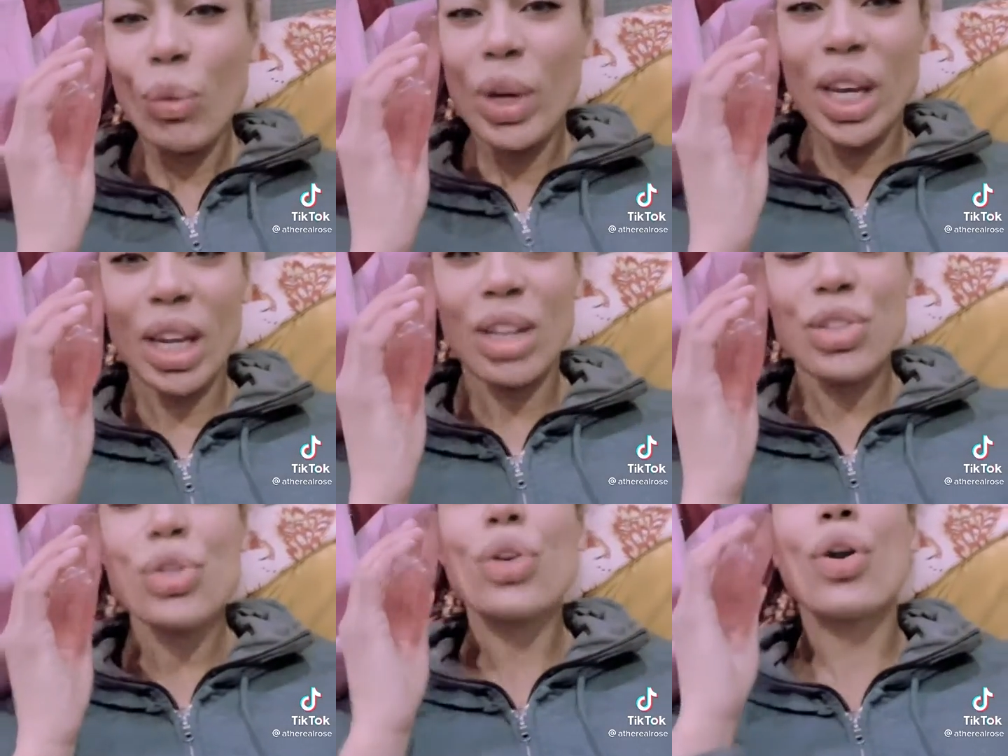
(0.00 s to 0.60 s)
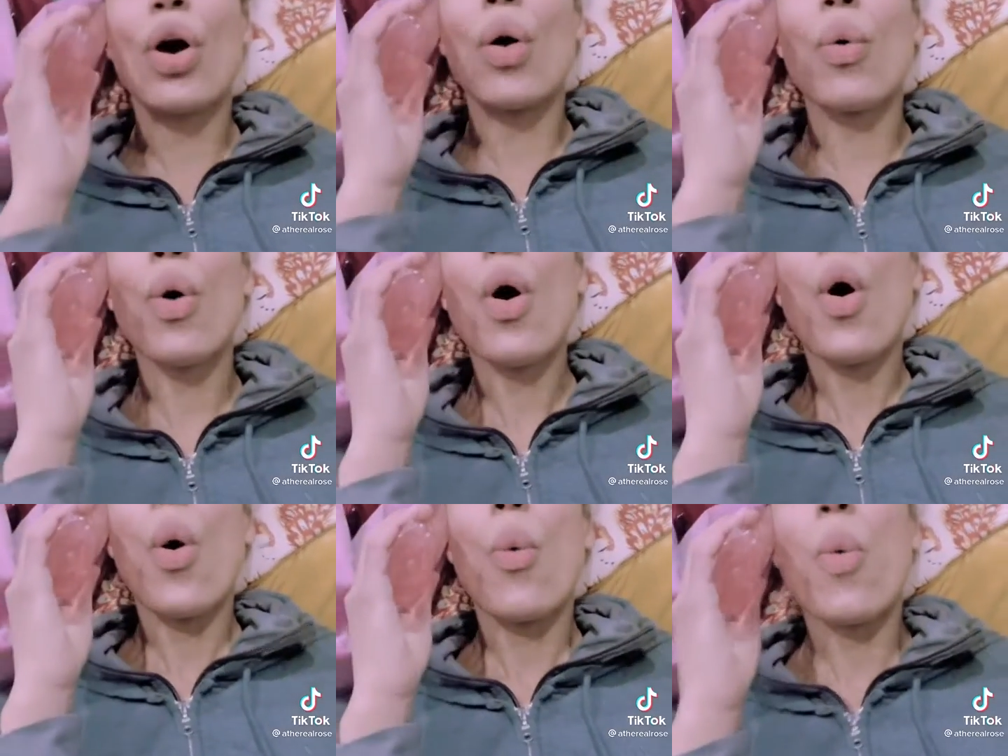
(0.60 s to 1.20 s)
we need to know
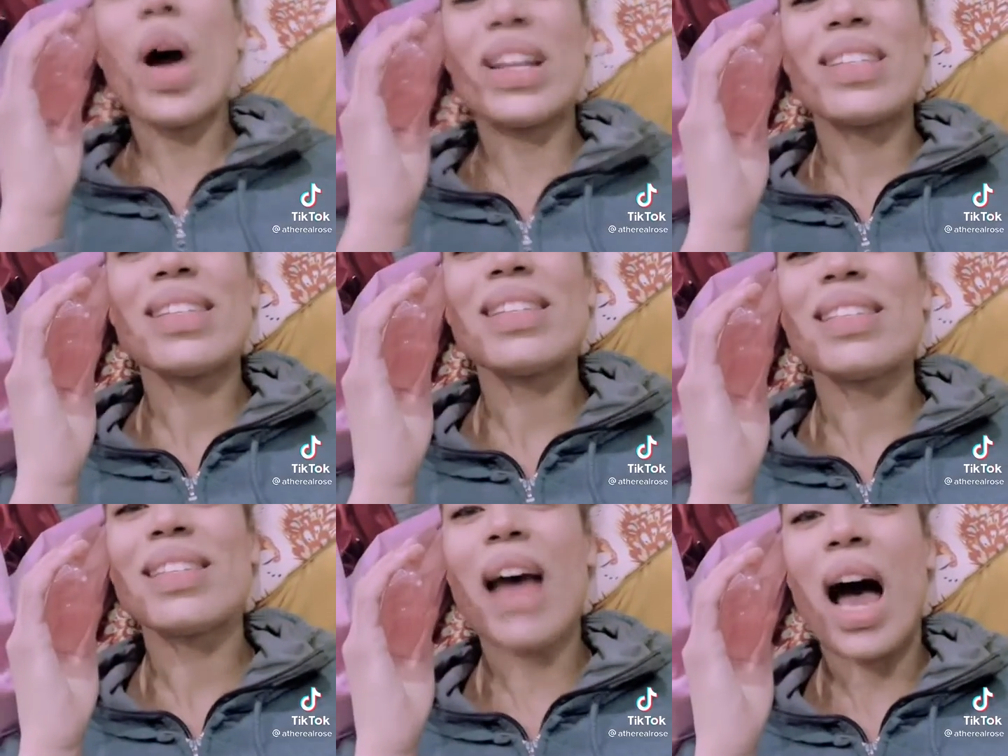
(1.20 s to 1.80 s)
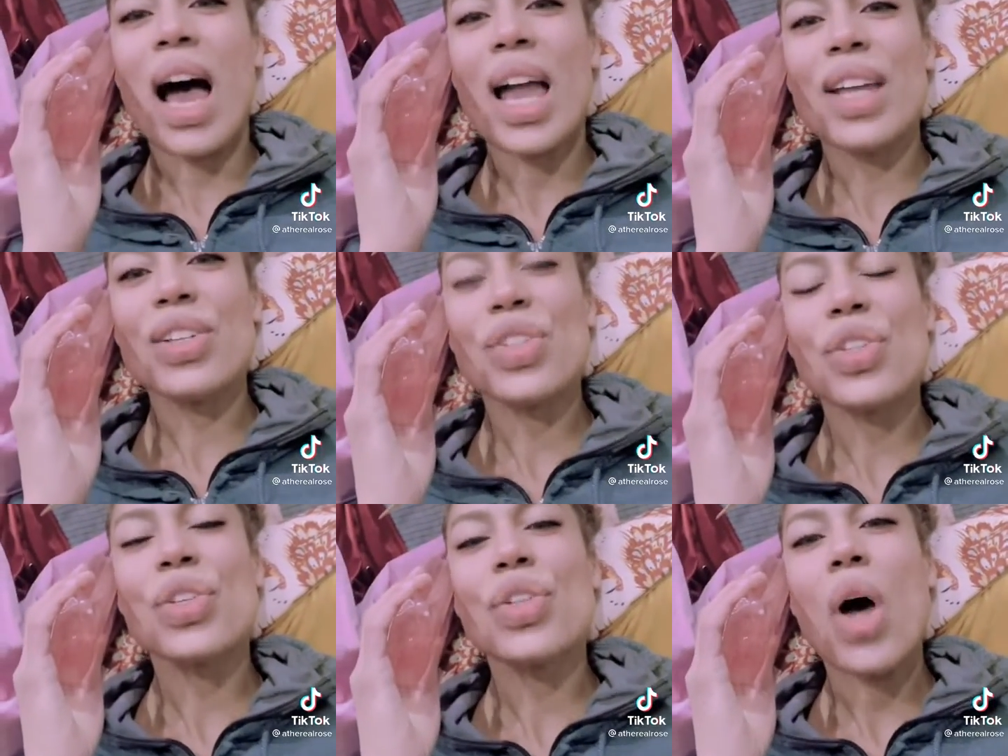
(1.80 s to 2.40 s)
what
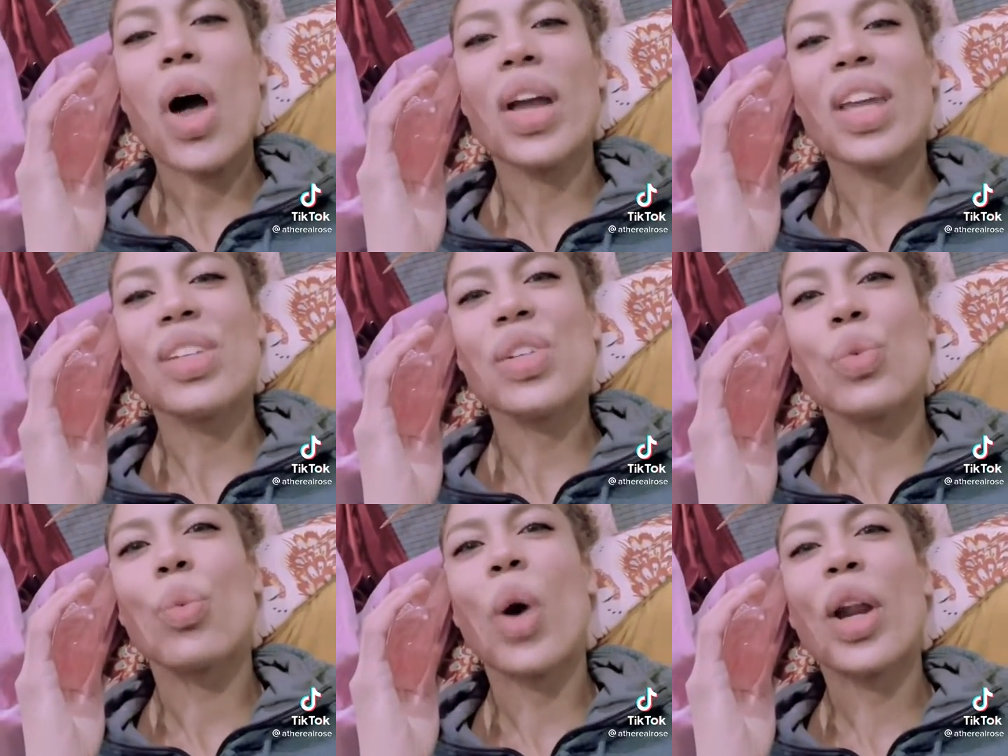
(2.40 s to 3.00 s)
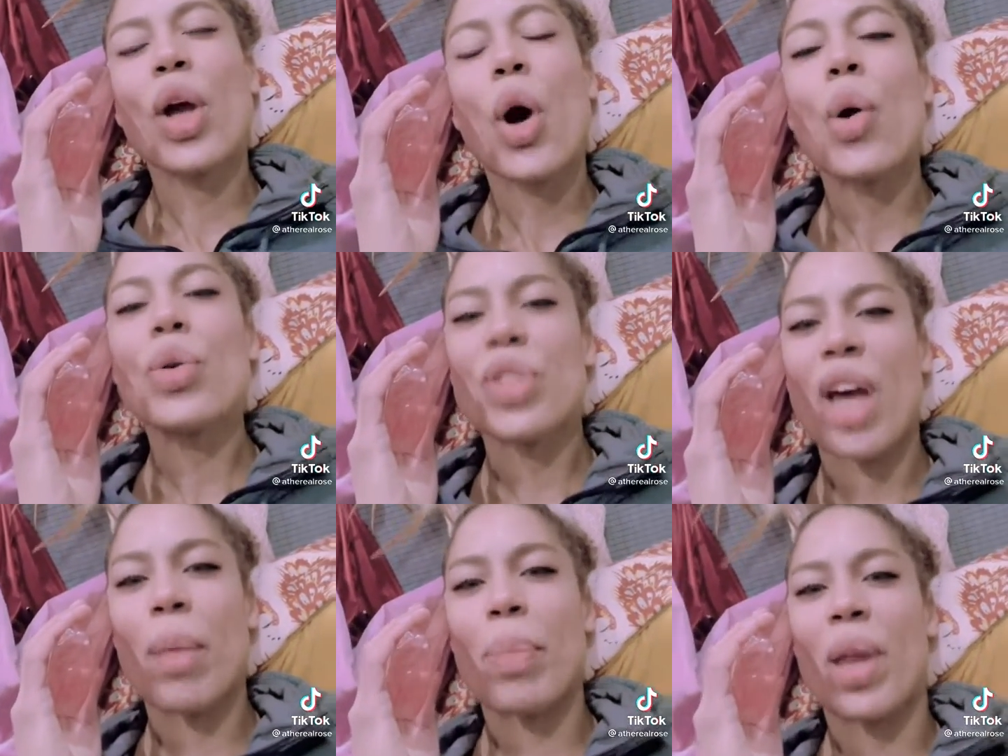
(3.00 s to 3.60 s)
size the dog is and what coat
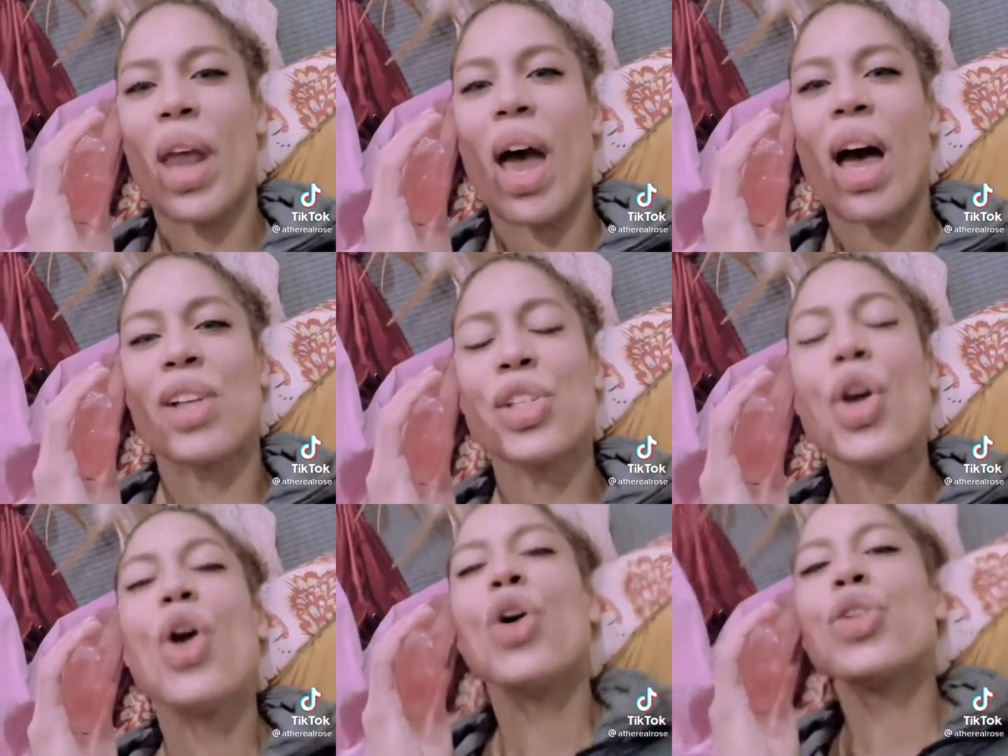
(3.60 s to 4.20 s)
type it has